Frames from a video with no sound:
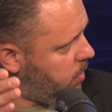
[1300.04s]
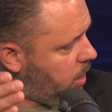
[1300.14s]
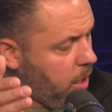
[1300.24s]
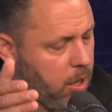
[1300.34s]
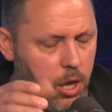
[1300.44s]

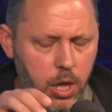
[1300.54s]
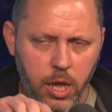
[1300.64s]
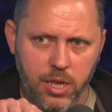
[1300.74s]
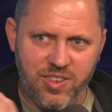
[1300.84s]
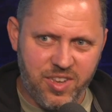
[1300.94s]
Yeah.
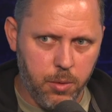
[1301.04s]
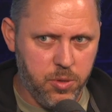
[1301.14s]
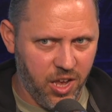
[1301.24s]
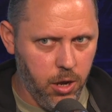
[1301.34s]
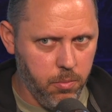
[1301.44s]
He steps
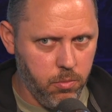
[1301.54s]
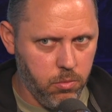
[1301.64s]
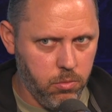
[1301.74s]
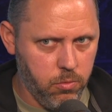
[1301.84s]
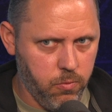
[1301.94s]
up
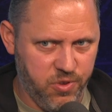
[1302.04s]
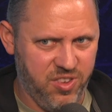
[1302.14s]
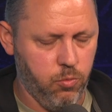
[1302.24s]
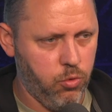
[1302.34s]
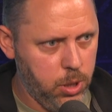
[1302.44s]
for
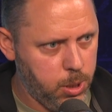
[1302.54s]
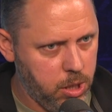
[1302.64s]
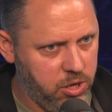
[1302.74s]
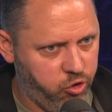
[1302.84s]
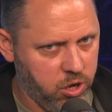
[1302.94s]
some reason.
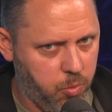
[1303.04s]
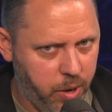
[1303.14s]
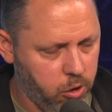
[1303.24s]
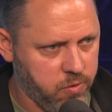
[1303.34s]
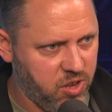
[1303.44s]
He's trying to play
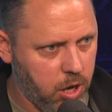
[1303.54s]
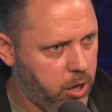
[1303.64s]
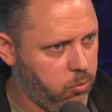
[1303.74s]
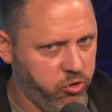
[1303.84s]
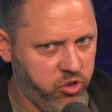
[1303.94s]

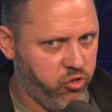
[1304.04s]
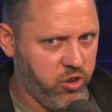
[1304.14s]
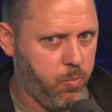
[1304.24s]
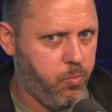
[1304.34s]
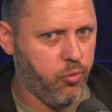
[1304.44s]
offside, which is just
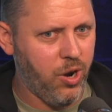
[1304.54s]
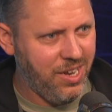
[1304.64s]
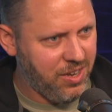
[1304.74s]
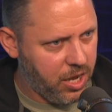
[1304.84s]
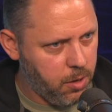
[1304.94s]

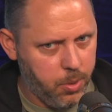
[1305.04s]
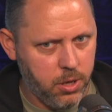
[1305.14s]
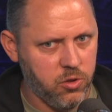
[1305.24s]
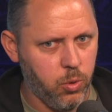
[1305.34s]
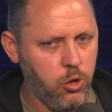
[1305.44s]
brain dead
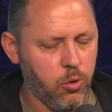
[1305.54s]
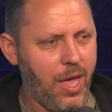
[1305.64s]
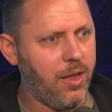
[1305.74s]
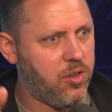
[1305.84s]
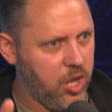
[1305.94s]
because when you're
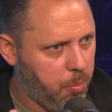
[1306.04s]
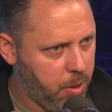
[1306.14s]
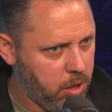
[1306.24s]
that deep in the